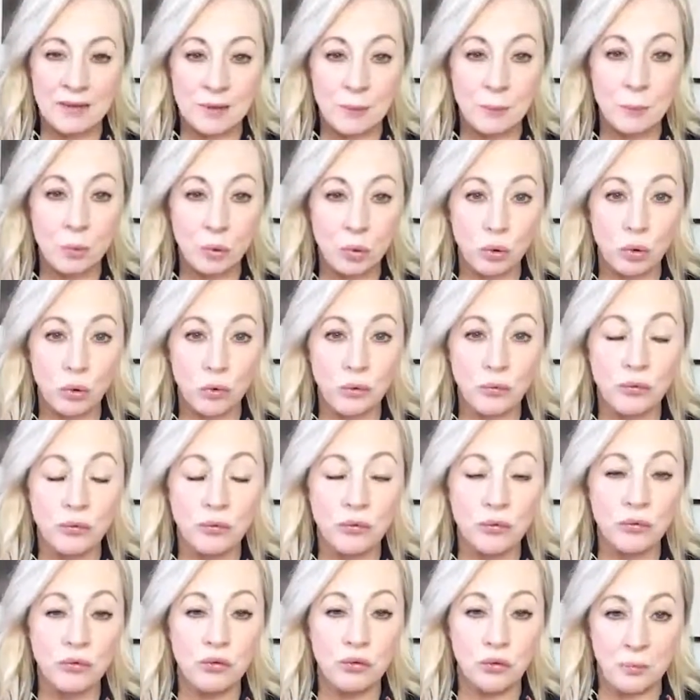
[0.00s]

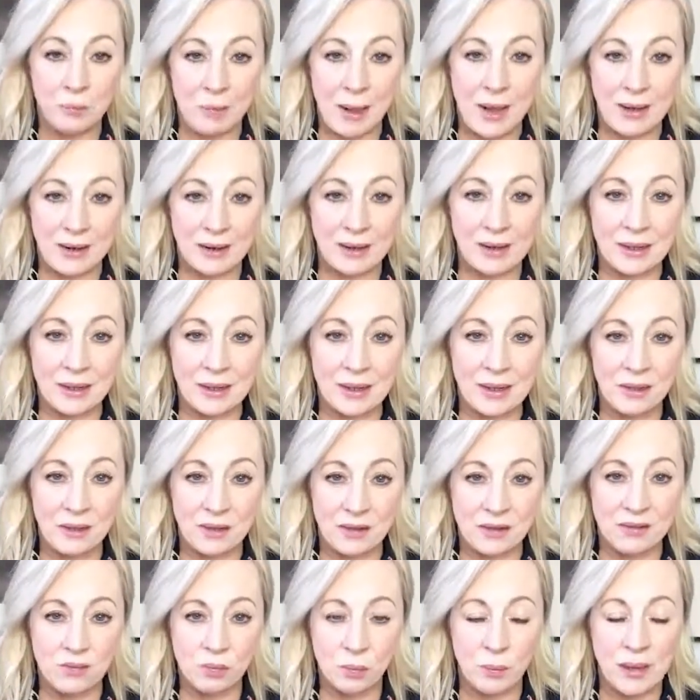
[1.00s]
improved dramatically
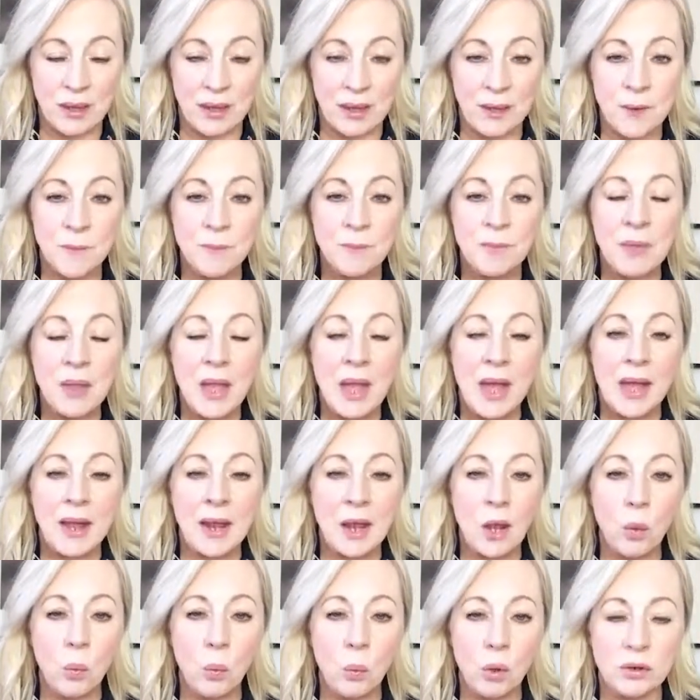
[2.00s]
this week, and
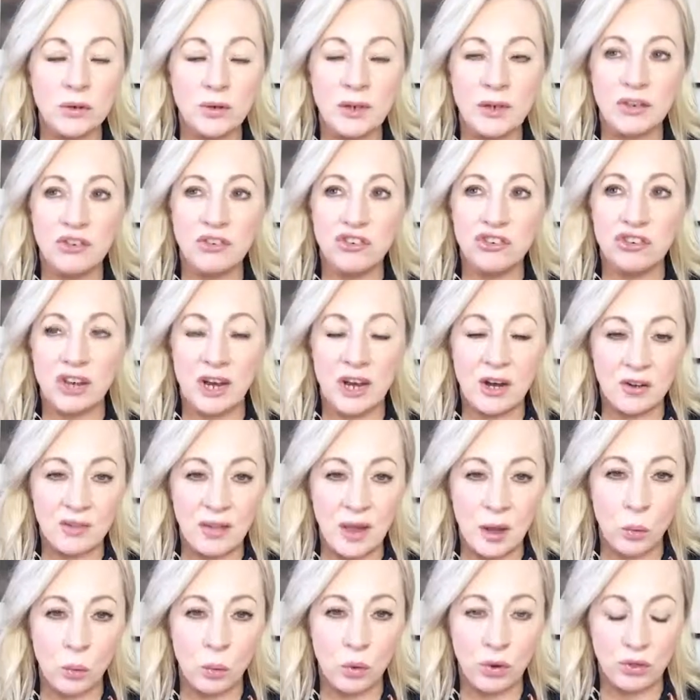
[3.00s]
I wanted to share
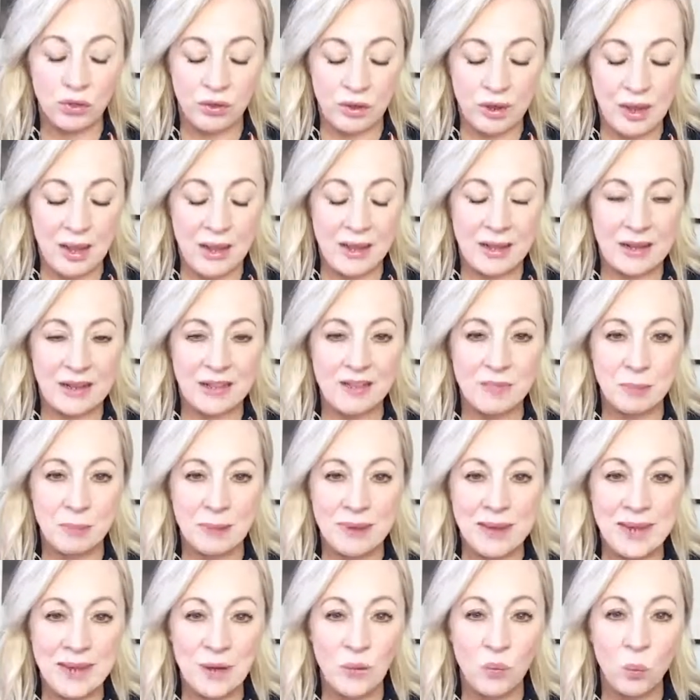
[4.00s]
that with you and
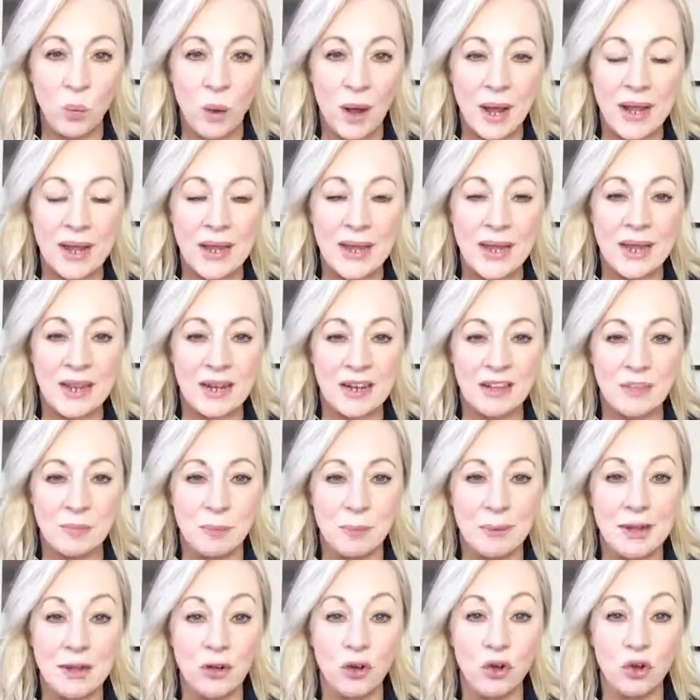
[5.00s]
explain why and
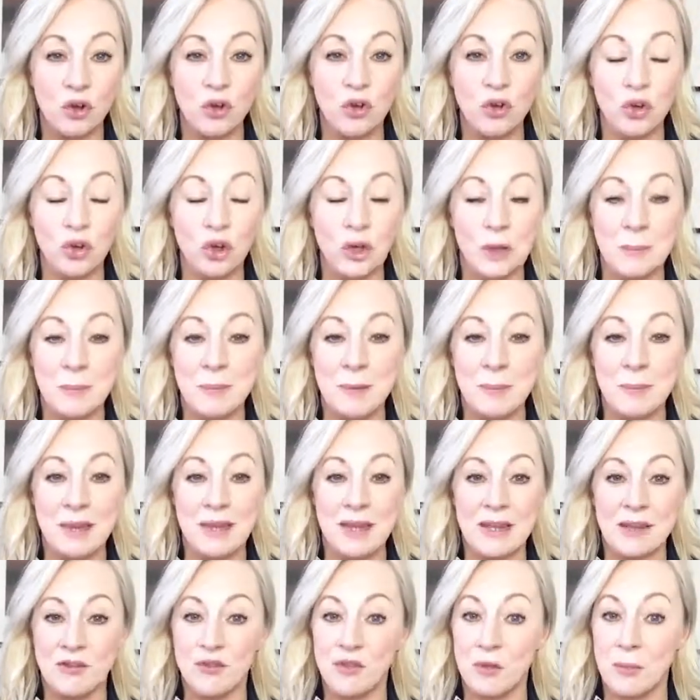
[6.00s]
explain how you can maybe
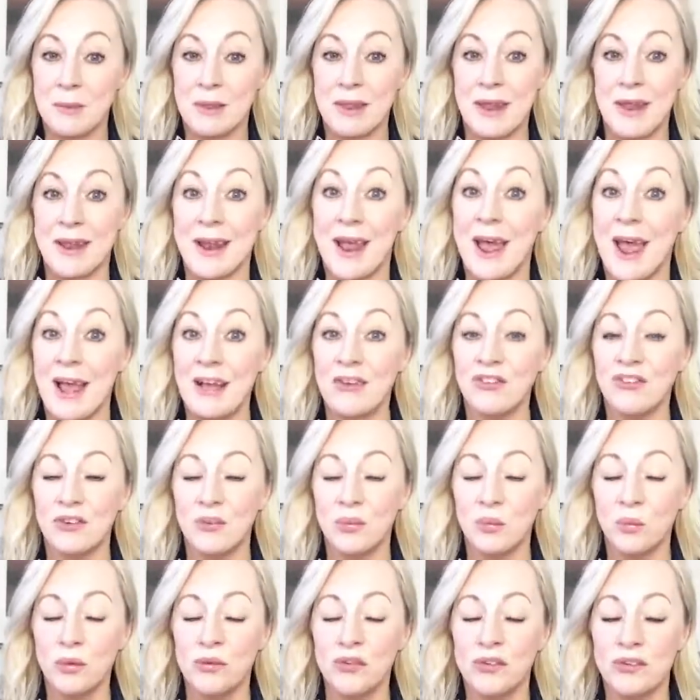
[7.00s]
get some of that
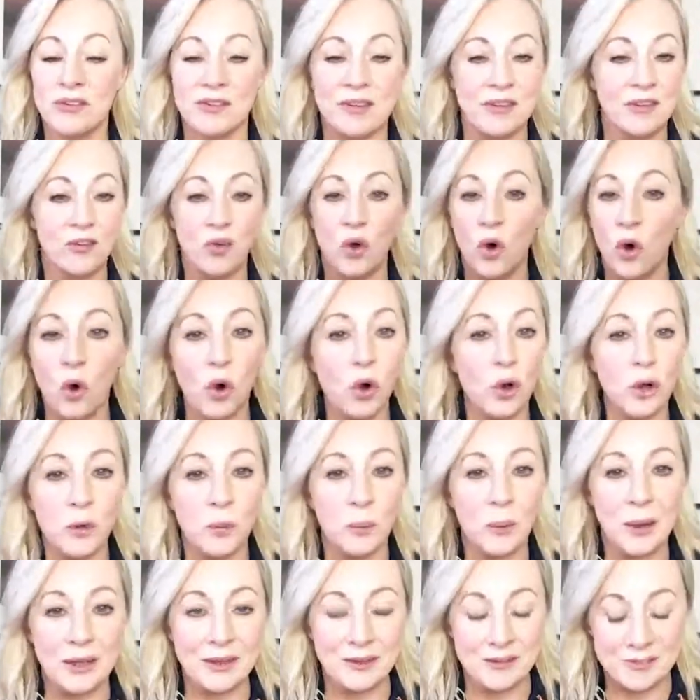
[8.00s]
action, which is all that
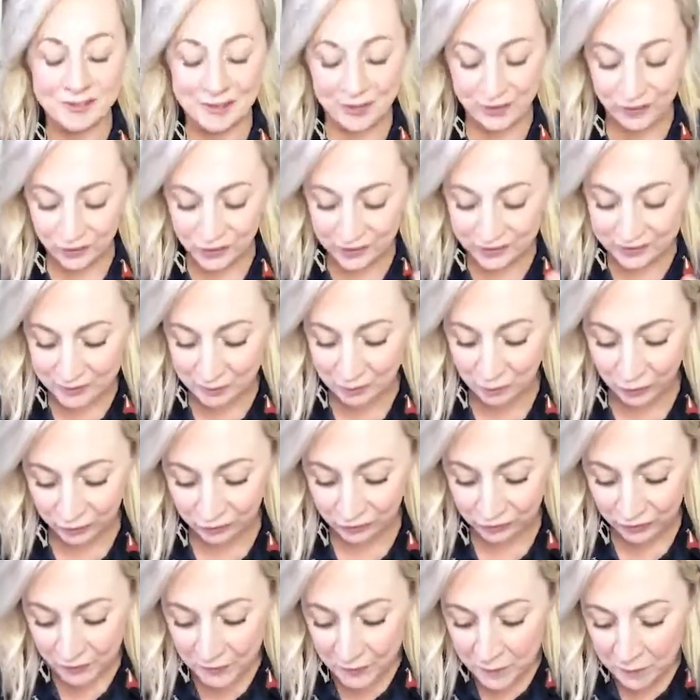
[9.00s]
Wellness Seeker is
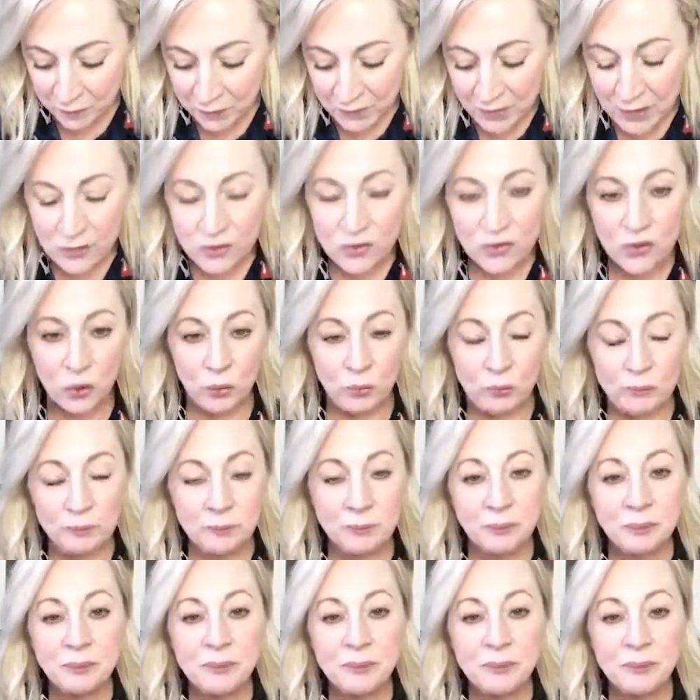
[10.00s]
about. So